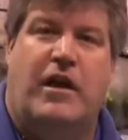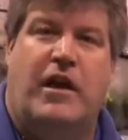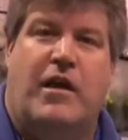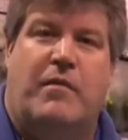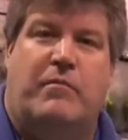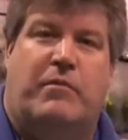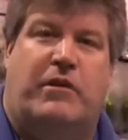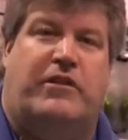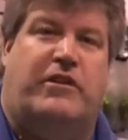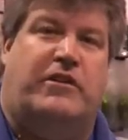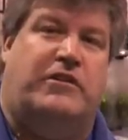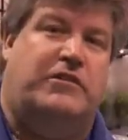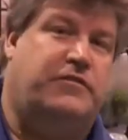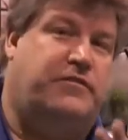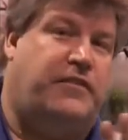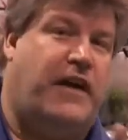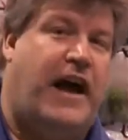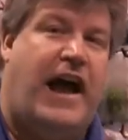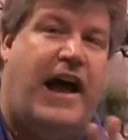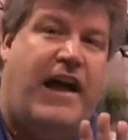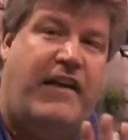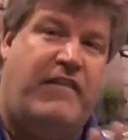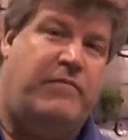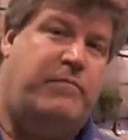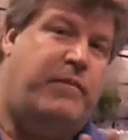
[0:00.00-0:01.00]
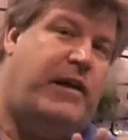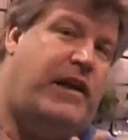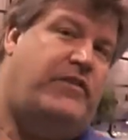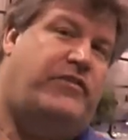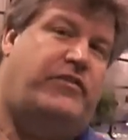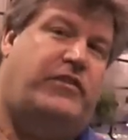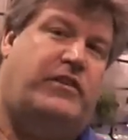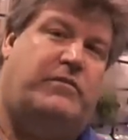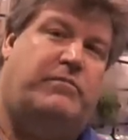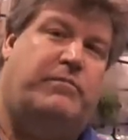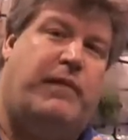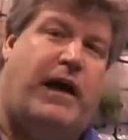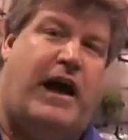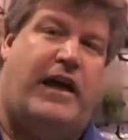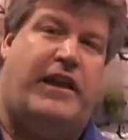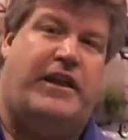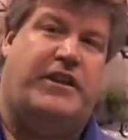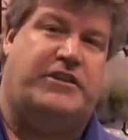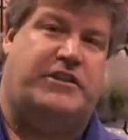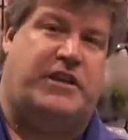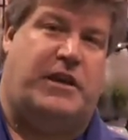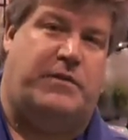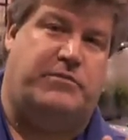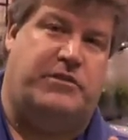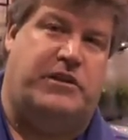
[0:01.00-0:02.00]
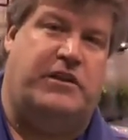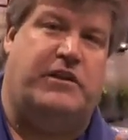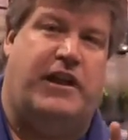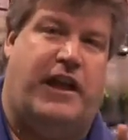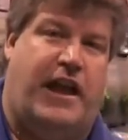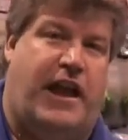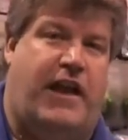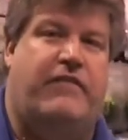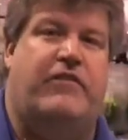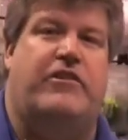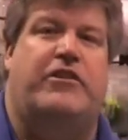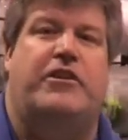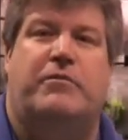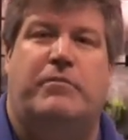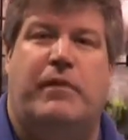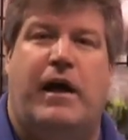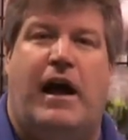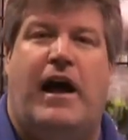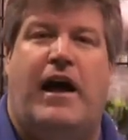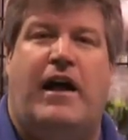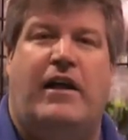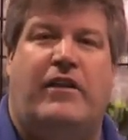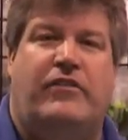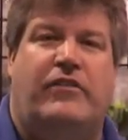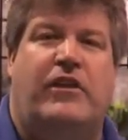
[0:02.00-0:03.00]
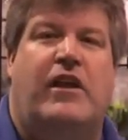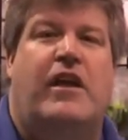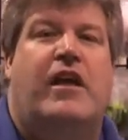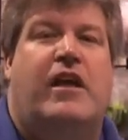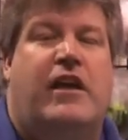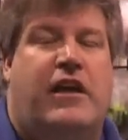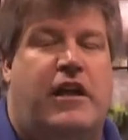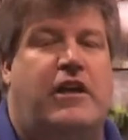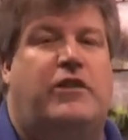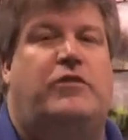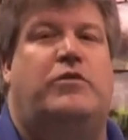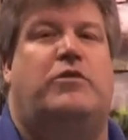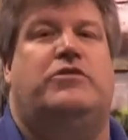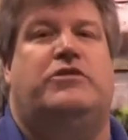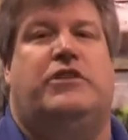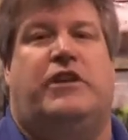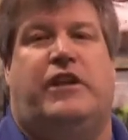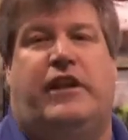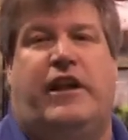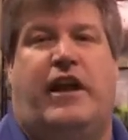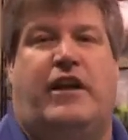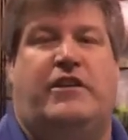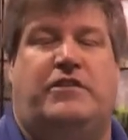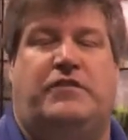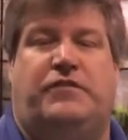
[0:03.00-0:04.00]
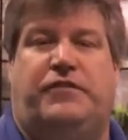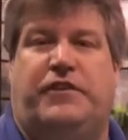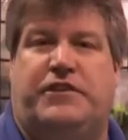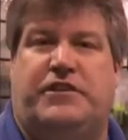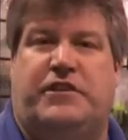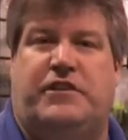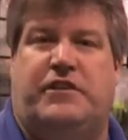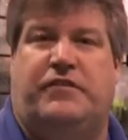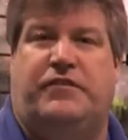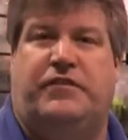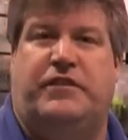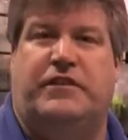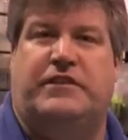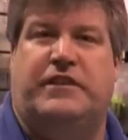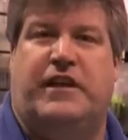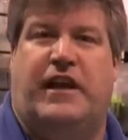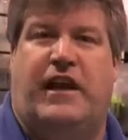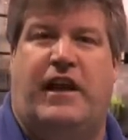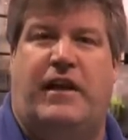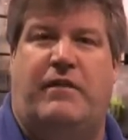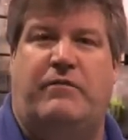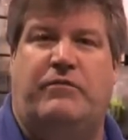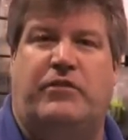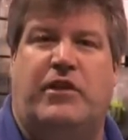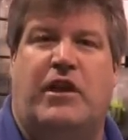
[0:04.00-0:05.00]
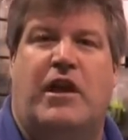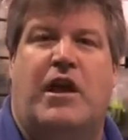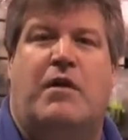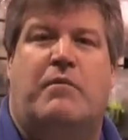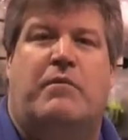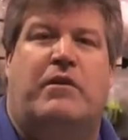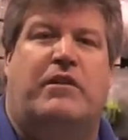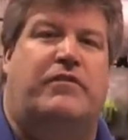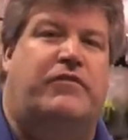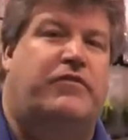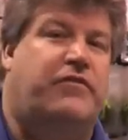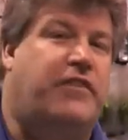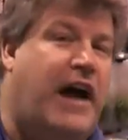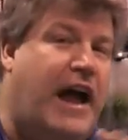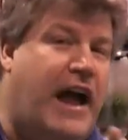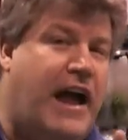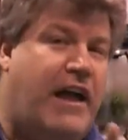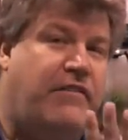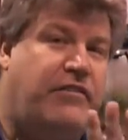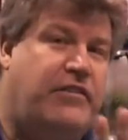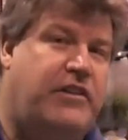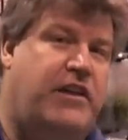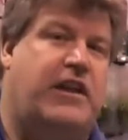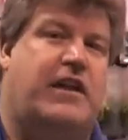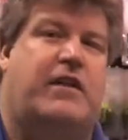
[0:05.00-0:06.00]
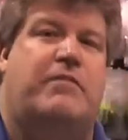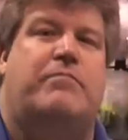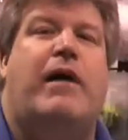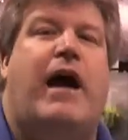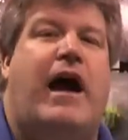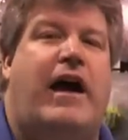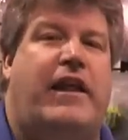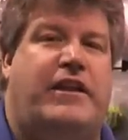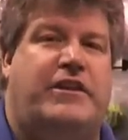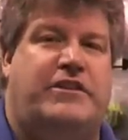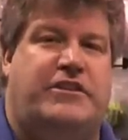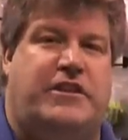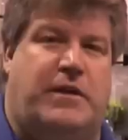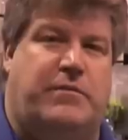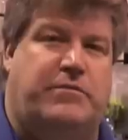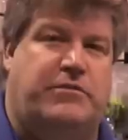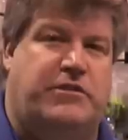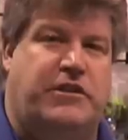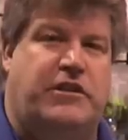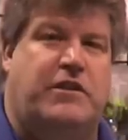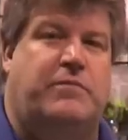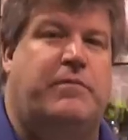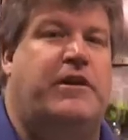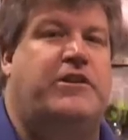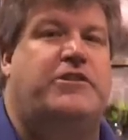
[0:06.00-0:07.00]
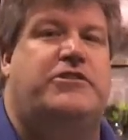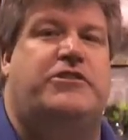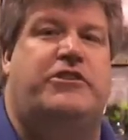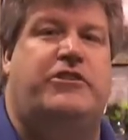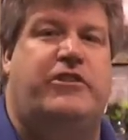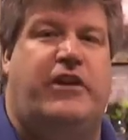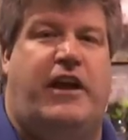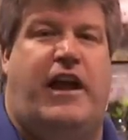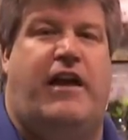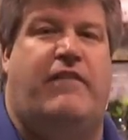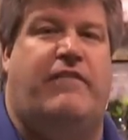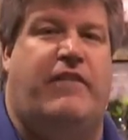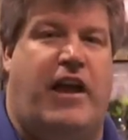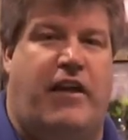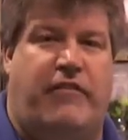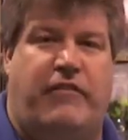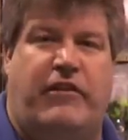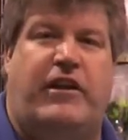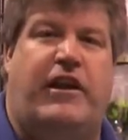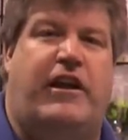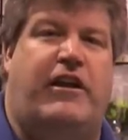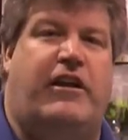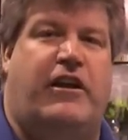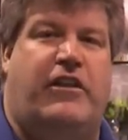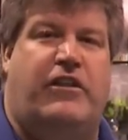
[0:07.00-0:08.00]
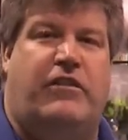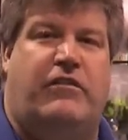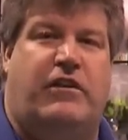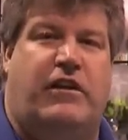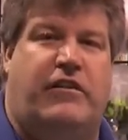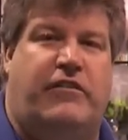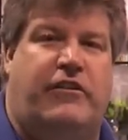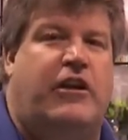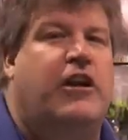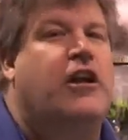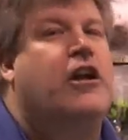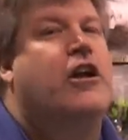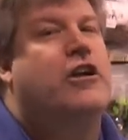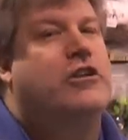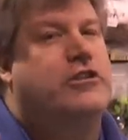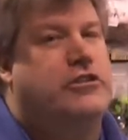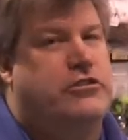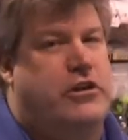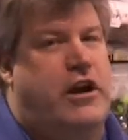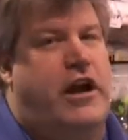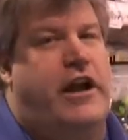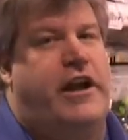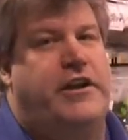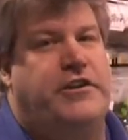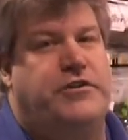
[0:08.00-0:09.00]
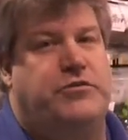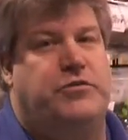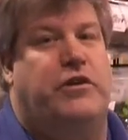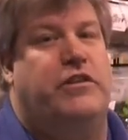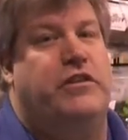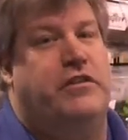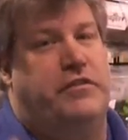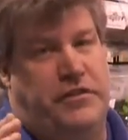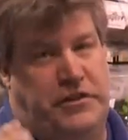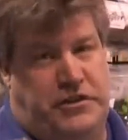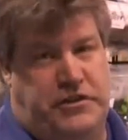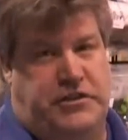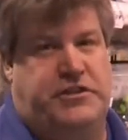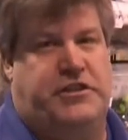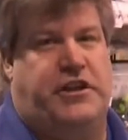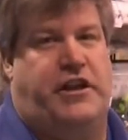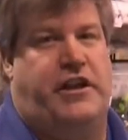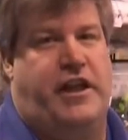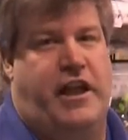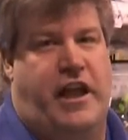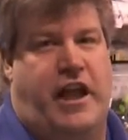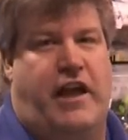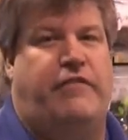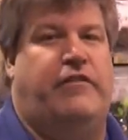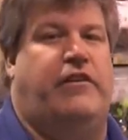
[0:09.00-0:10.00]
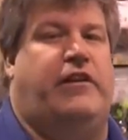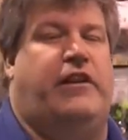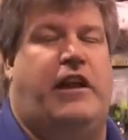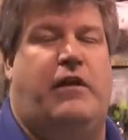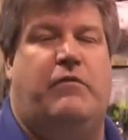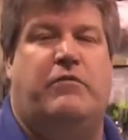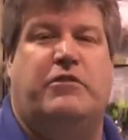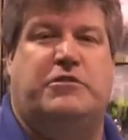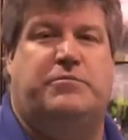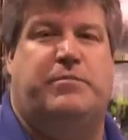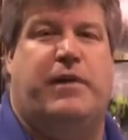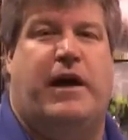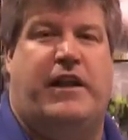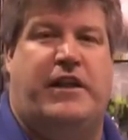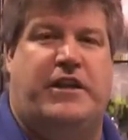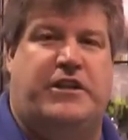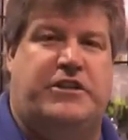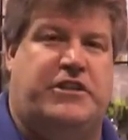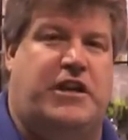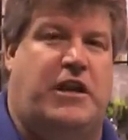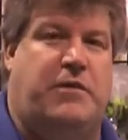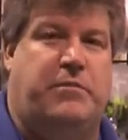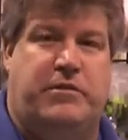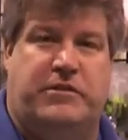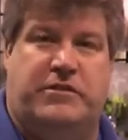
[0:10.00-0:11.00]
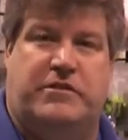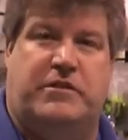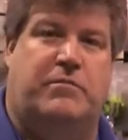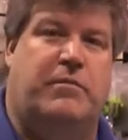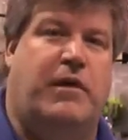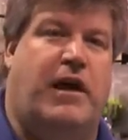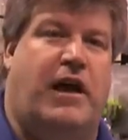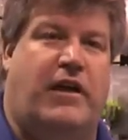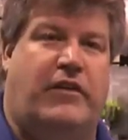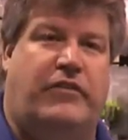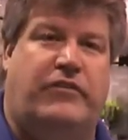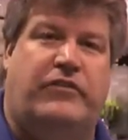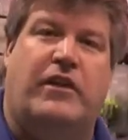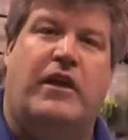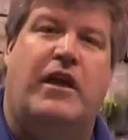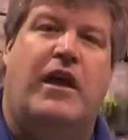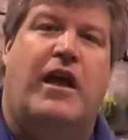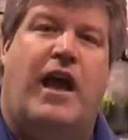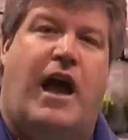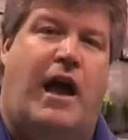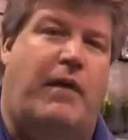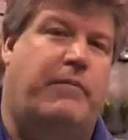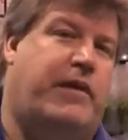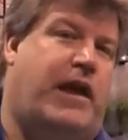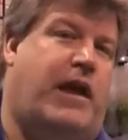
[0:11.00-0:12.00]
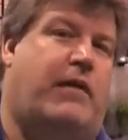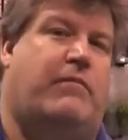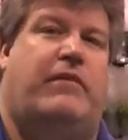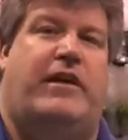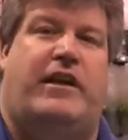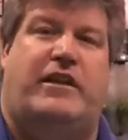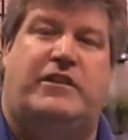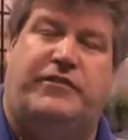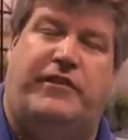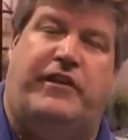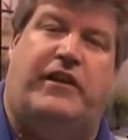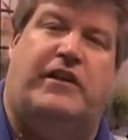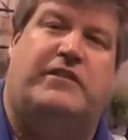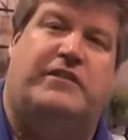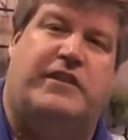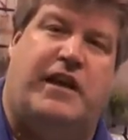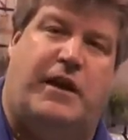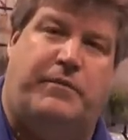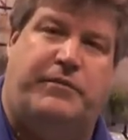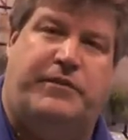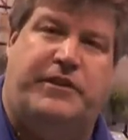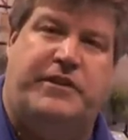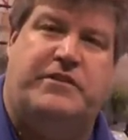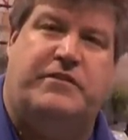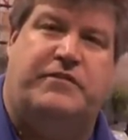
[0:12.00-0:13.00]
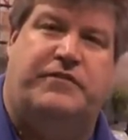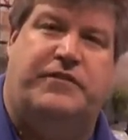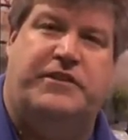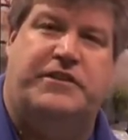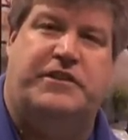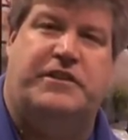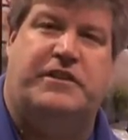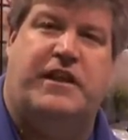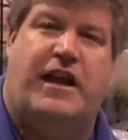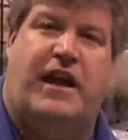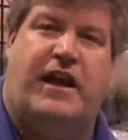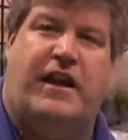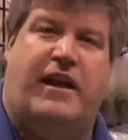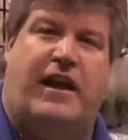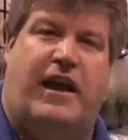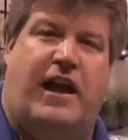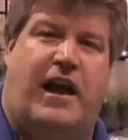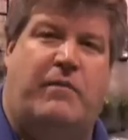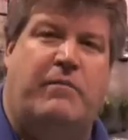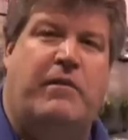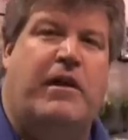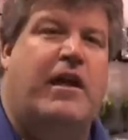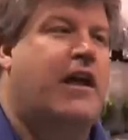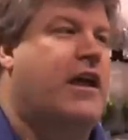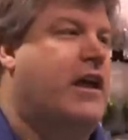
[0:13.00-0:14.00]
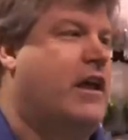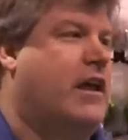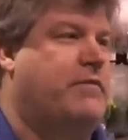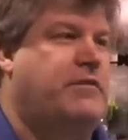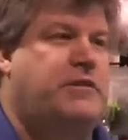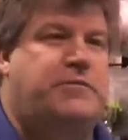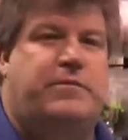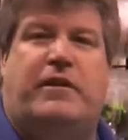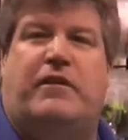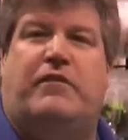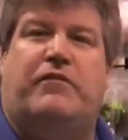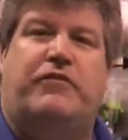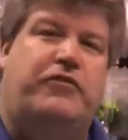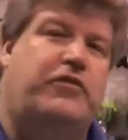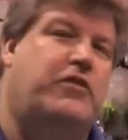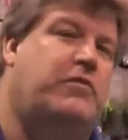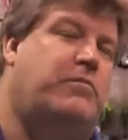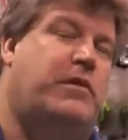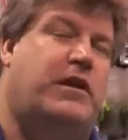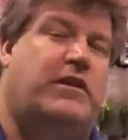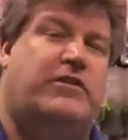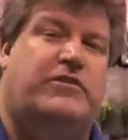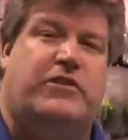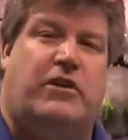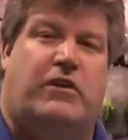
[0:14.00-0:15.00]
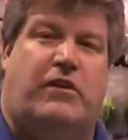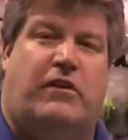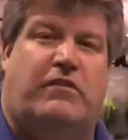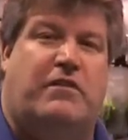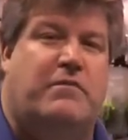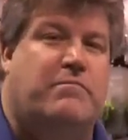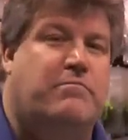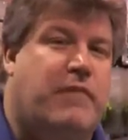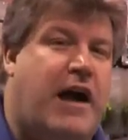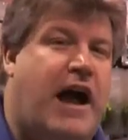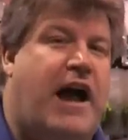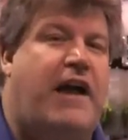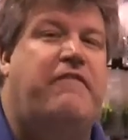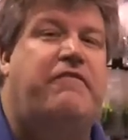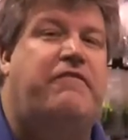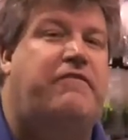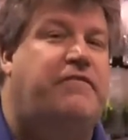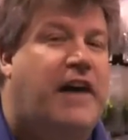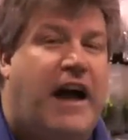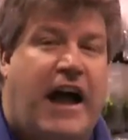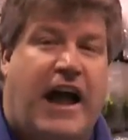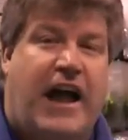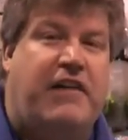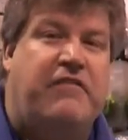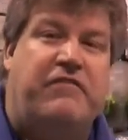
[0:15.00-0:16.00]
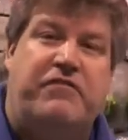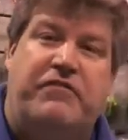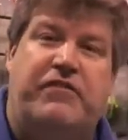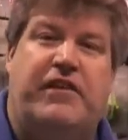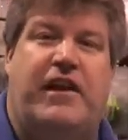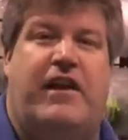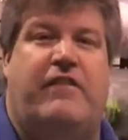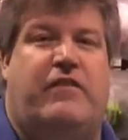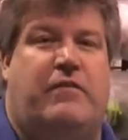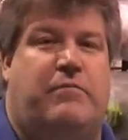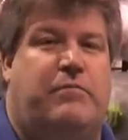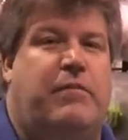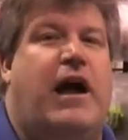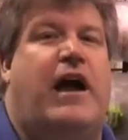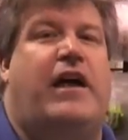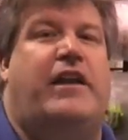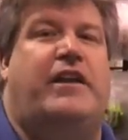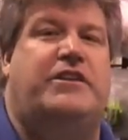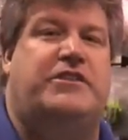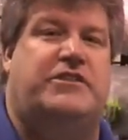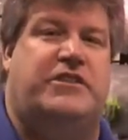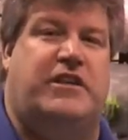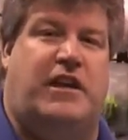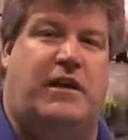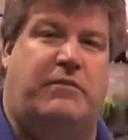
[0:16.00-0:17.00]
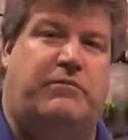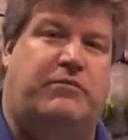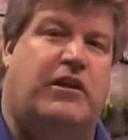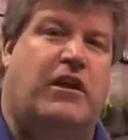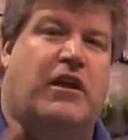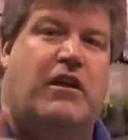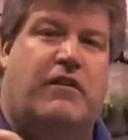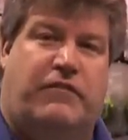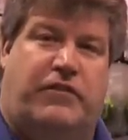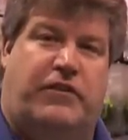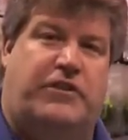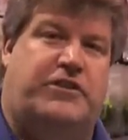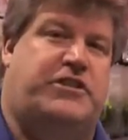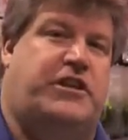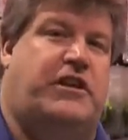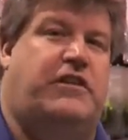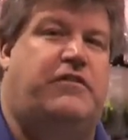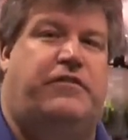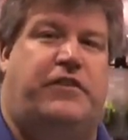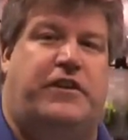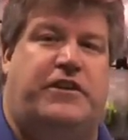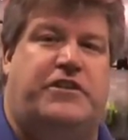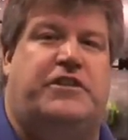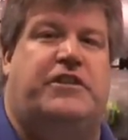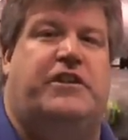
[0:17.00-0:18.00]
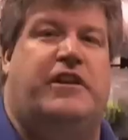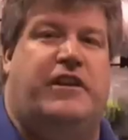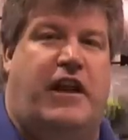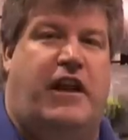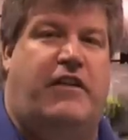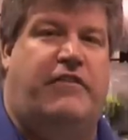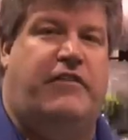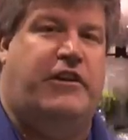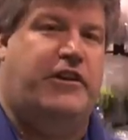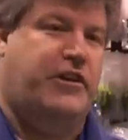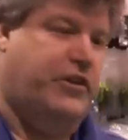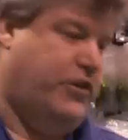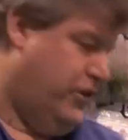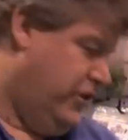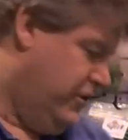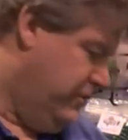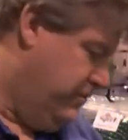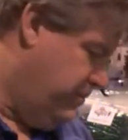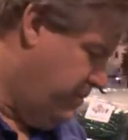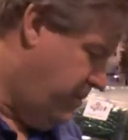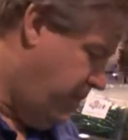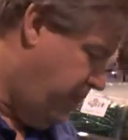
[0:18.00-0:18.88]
But there's 5 basic body shapes you need to have in your box. Each one's going to catch you fish at different times, with 5 key body shapes you need to make sure you have every day you're on the river. Try each one. The fish will tell you every day which body shape is the best. I'm Captain Lance Valentine. I'm teachingfishing.com. Let me spend a few minutes going over my 5 favorite body shapes for jig fishing in heavy current.